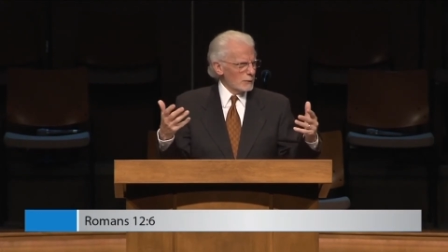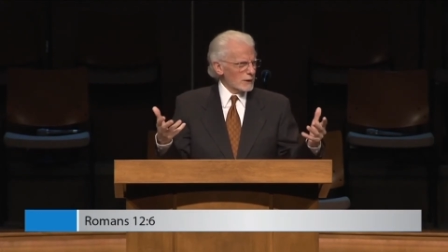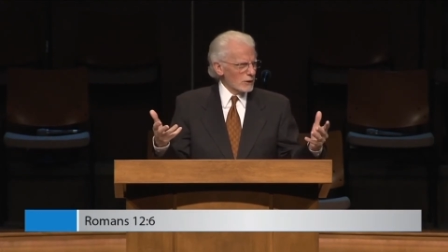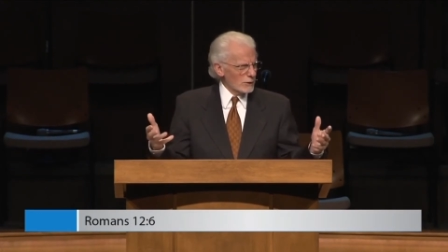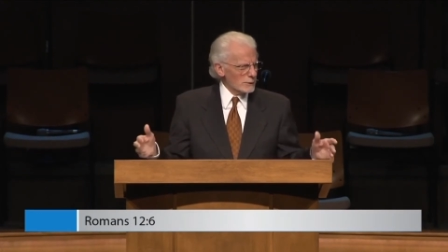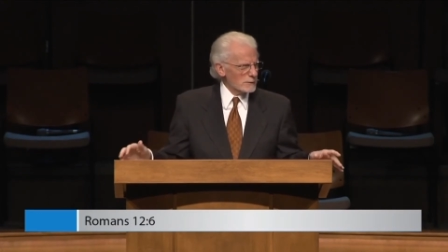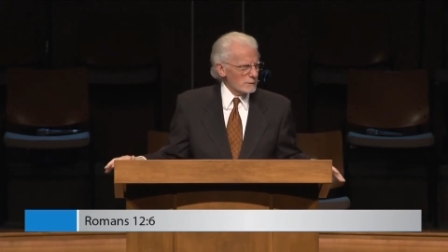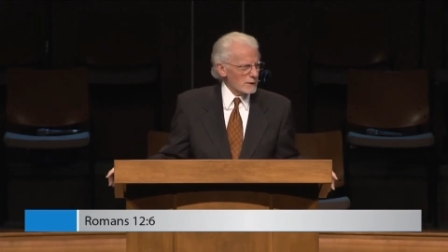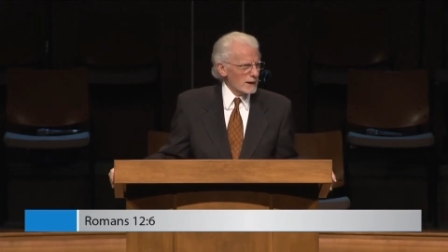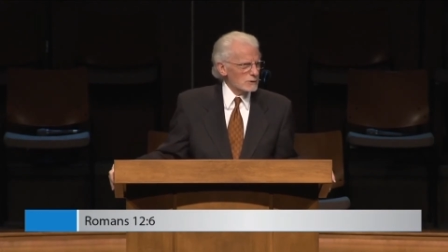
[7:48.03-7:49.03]
We call them
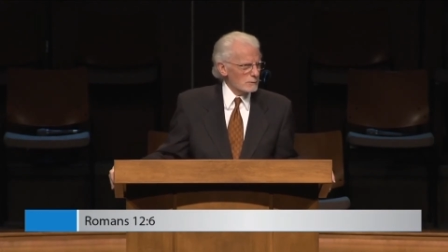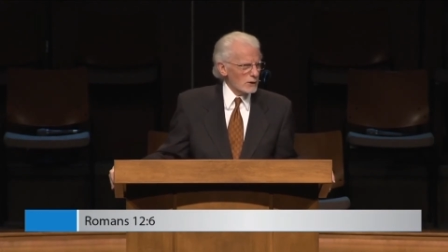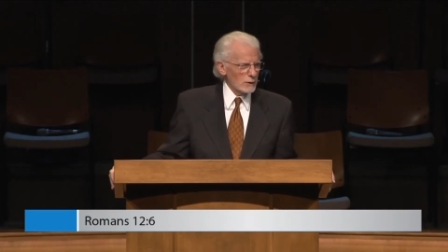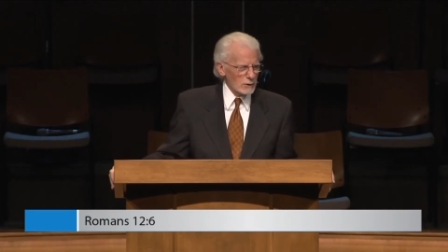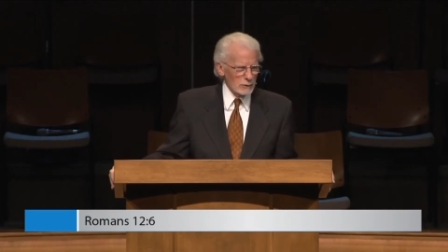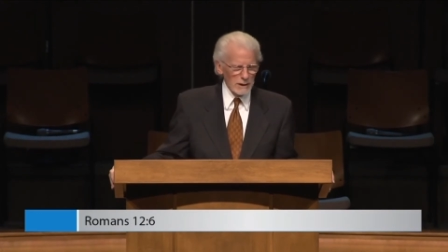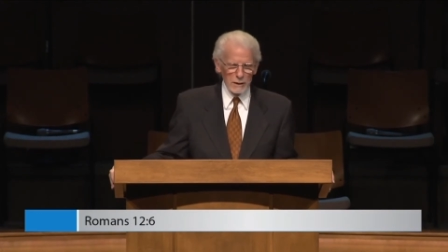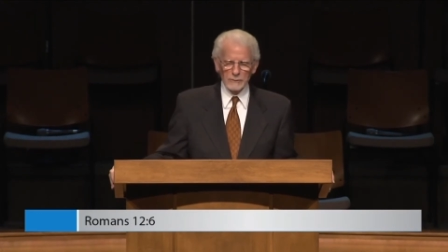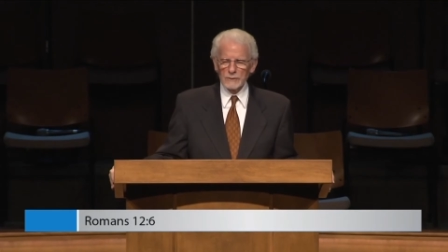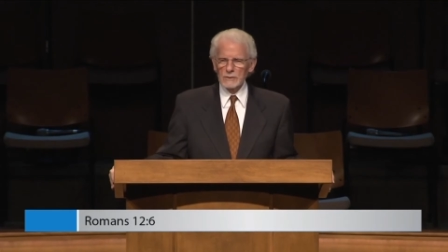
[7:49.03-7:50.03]
sometimes miracle
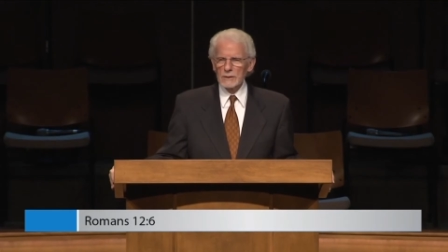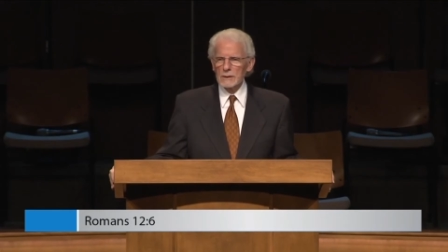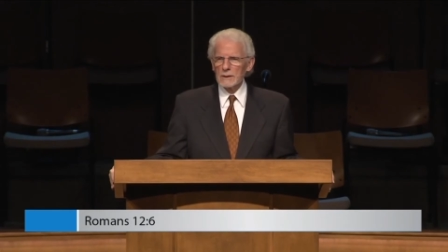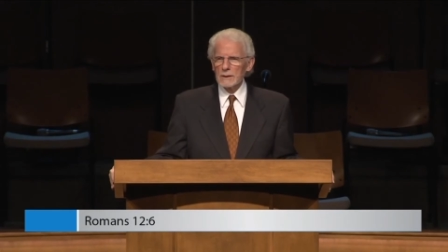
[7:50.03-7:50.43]
gifts